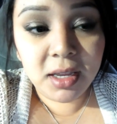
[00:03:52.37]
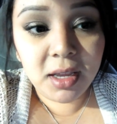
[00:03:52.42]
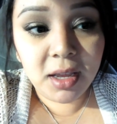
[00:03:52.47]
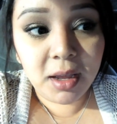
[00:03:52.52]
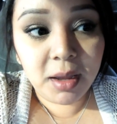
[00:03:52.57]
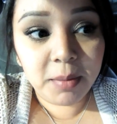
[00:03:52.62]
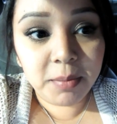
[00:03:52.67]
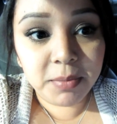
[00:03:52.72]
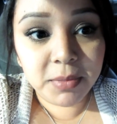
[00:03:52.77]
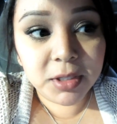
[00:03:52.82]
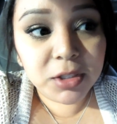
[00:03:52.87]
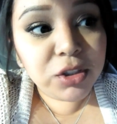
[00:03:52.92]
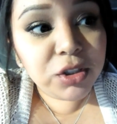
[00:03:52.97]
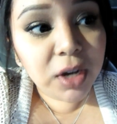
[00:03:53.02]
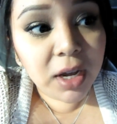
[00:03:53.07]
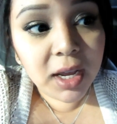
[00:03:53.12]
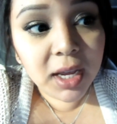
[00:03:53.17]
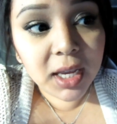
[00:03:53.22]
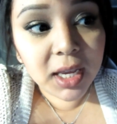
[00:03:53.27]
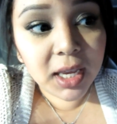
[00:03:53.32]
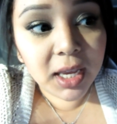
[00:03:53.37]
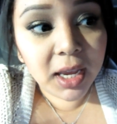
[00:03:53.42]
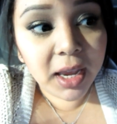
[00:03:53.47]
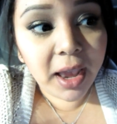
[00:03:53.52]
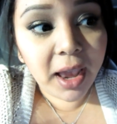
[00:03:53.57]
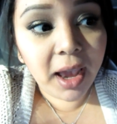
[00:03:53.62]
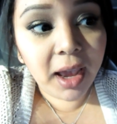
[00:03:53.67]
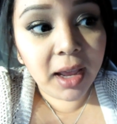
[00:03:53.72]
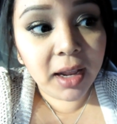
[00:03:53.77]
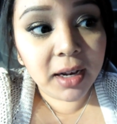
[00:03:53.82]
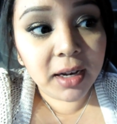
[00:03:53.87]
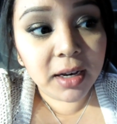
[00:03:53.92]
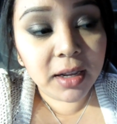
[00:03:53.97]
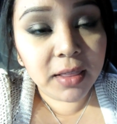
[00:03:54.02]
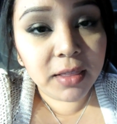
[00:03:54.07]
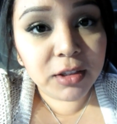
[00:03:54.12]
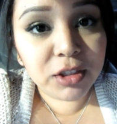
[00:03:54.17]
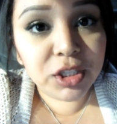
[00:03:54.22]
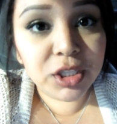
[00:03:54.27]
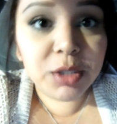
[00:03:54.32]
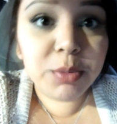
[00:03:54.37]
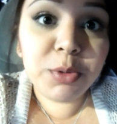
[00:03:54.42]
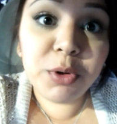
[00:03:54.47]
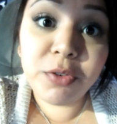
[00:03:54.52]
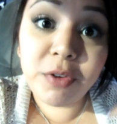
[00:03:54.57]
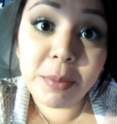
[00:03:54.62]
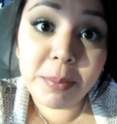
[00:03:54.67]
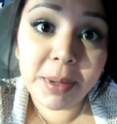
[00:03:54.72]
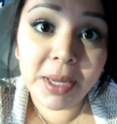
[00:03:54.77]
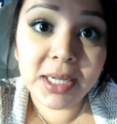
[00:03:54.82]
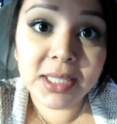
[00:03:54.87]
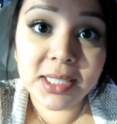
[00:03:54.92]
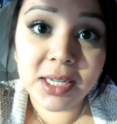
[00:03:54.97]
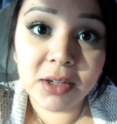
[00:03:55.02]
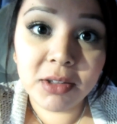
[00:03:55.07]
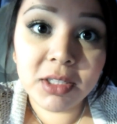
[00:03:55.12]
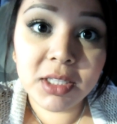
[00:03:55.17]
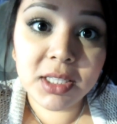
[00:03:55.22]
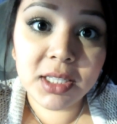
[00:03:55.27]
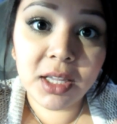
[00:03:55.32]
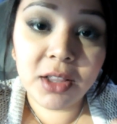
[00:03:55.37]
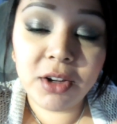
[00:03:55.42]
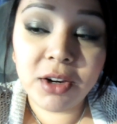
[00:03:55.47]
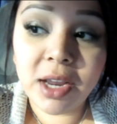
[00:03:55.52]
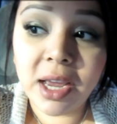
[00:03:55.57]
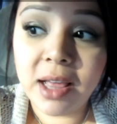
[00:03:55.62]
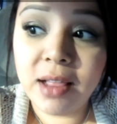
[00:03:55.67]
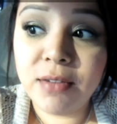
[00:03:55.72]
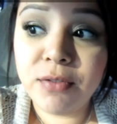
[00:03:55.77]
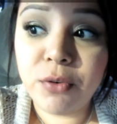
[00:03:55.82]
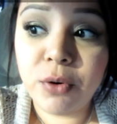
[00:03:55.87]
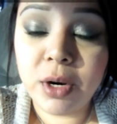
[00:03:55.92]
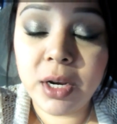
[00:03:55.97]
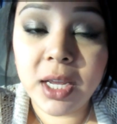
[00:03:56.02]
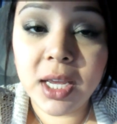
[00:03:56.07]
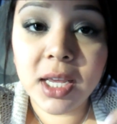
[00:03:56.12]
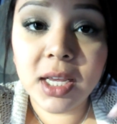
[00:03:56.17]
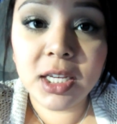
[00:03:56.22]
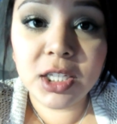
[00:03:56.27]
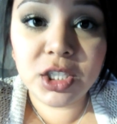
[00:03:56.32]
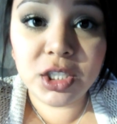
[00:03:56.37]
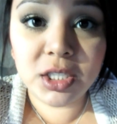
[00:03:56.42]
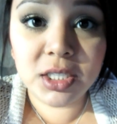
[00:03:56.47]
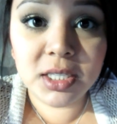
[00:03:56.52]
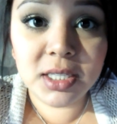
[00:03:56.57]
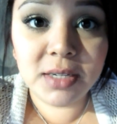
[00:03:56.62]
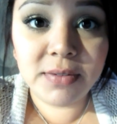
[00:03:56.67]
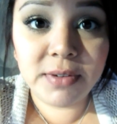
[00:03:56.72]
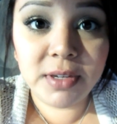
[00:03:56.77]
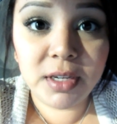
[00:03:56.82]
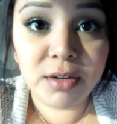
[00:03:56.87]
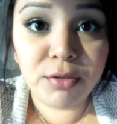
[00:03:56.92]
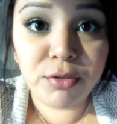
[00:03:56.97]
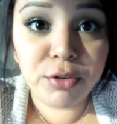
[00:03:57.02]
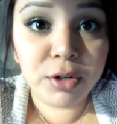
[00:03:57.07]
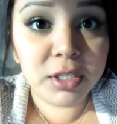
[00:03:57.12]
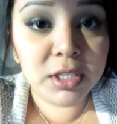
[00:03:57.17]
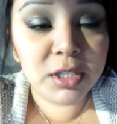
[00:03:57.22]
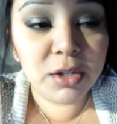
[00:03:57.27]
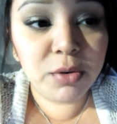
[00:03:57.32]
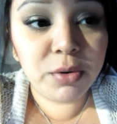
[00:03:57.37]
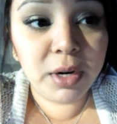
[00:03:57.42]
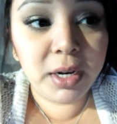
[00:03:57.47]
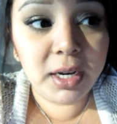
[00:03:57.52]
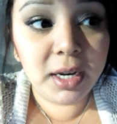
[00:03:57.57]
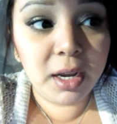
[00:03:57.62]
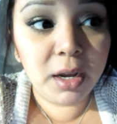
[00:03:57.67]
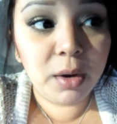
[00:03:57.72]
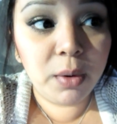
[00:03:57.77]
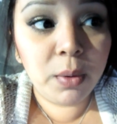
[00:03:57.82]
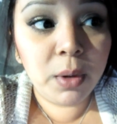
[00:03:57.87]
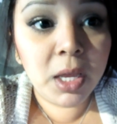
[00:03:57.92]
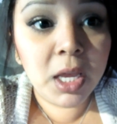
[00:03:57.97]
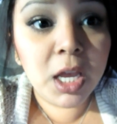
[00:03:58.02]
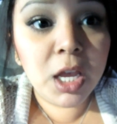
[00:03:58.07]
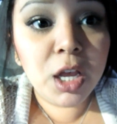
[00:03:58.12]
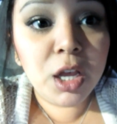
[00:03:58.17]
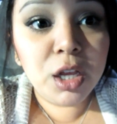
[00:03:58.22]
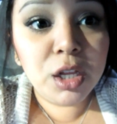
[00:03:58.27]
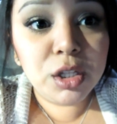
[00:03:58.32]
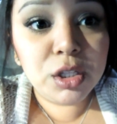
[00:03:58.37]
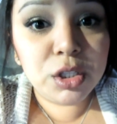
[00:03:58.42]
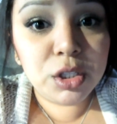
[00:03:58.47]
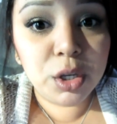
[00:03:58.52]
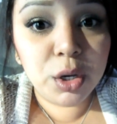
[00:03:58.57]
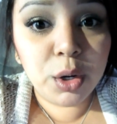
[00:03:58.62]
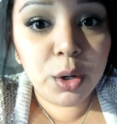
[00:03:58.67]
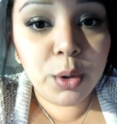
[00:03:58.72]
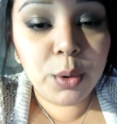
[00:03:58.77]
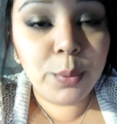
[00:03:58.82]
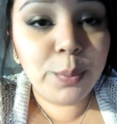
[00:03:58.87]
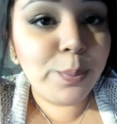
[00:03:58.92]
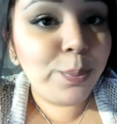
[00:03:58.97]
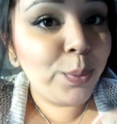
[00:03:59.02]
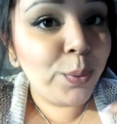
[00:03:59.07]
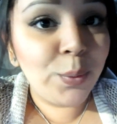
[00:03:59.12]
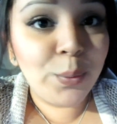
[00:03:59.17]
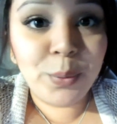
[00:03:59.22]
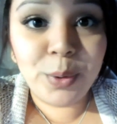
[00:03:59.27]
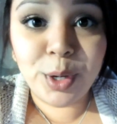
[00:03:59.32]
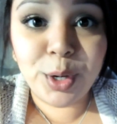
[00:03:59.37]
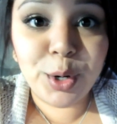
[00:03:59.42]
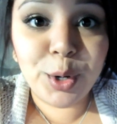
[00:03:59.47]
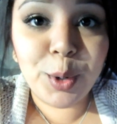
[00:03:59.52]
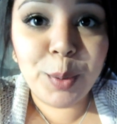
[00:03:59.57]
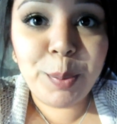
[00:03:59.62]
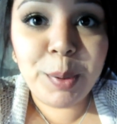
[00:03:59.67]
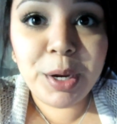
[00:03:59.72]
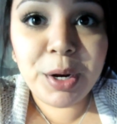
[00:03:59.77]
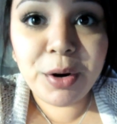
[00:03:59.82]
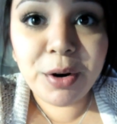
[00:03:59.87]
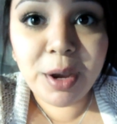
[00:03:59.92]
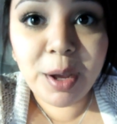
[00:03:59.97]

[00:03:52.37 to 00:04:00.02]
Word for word: um, the truck, and she's moving back down to Southern California because she's living in Fresno right now. So we're gonna go pick her